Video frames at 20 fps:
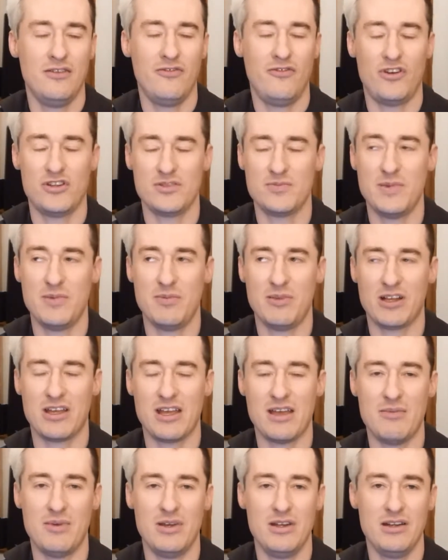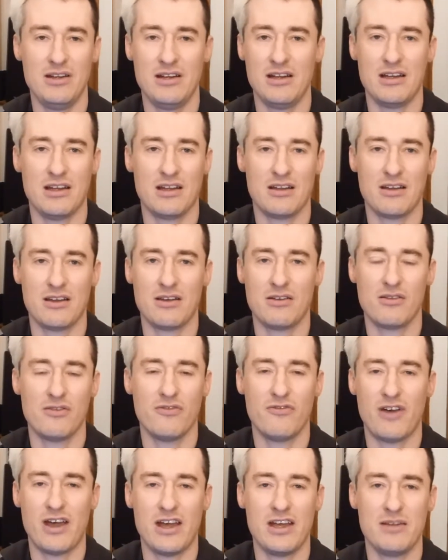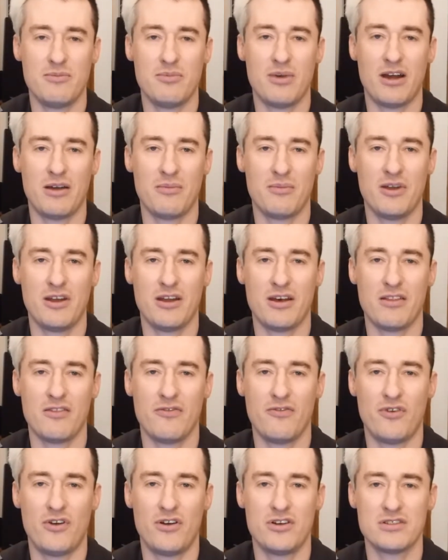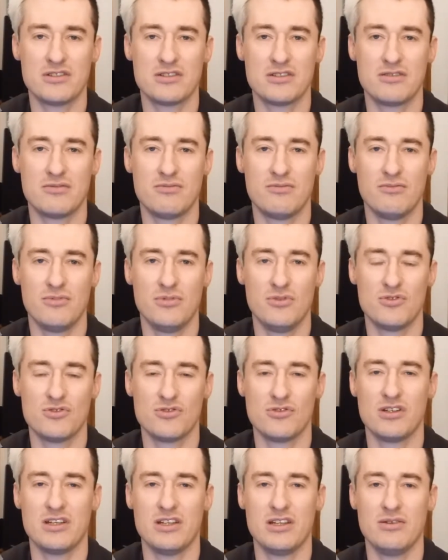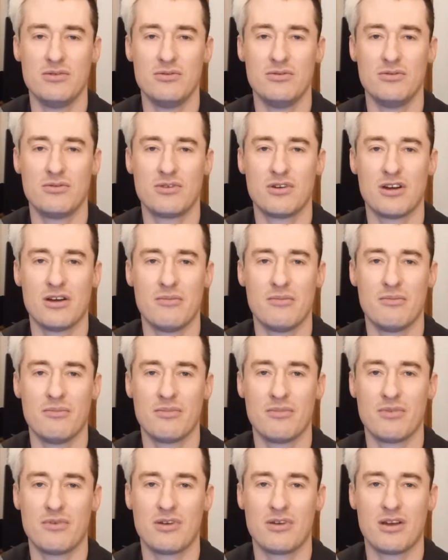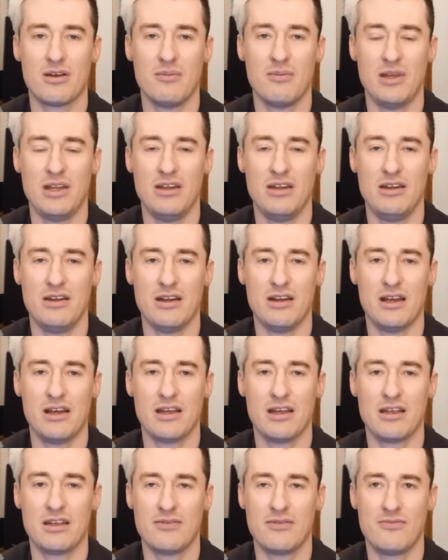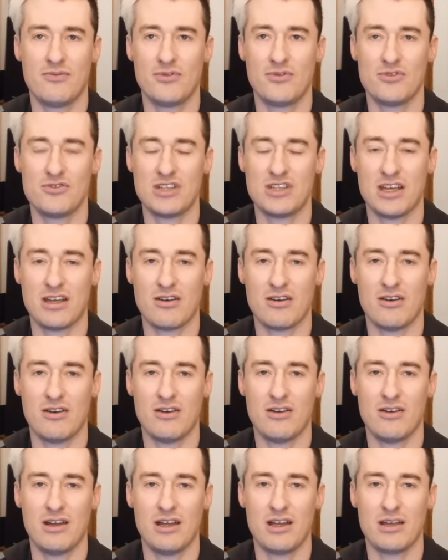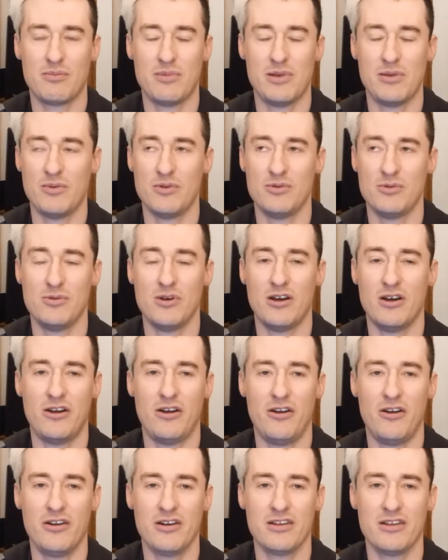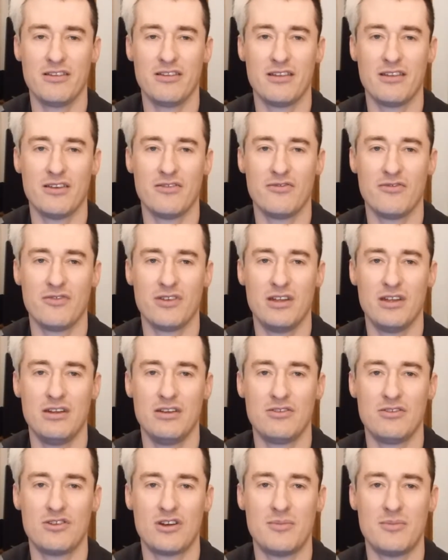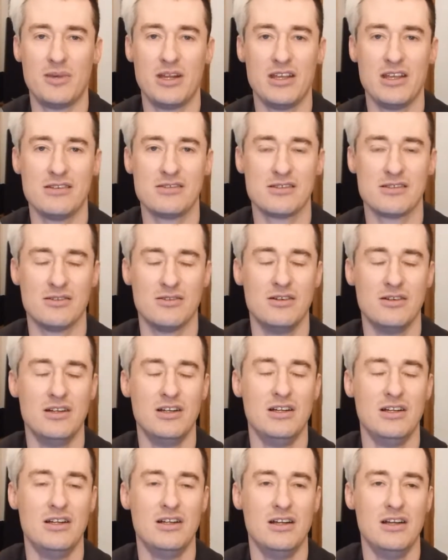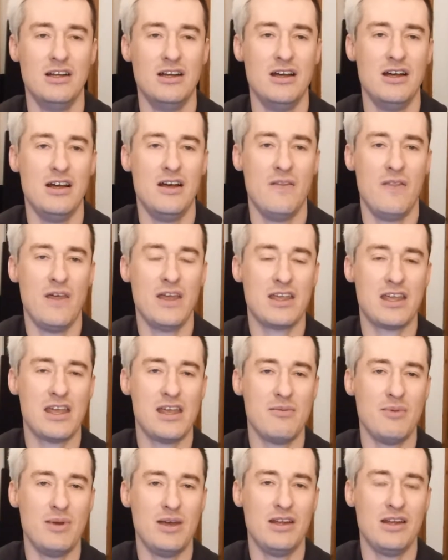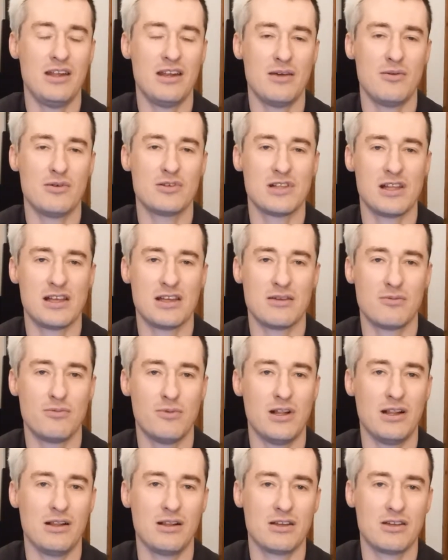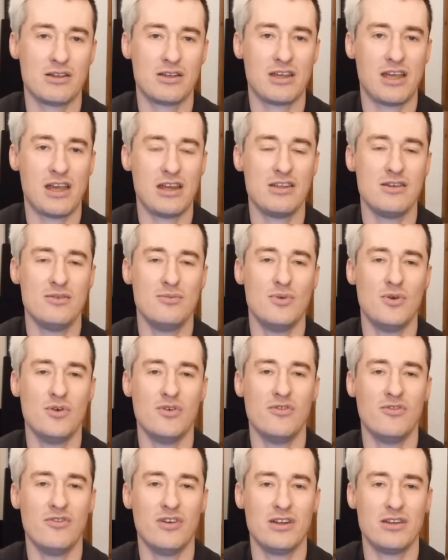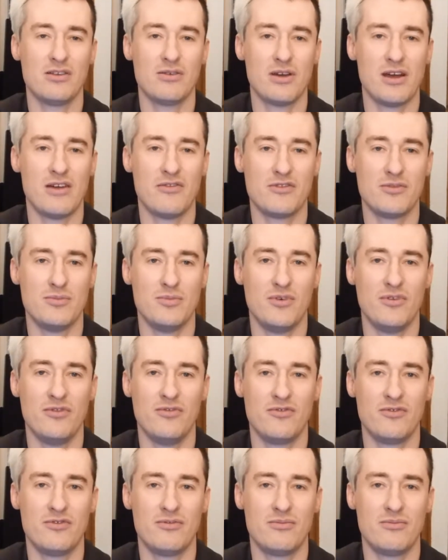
first people came in, like out of the fire department are the first usually who come in like to check on like people who are hurt and stuff in Germany. So they came in and it was like, well, can you move? And you have to move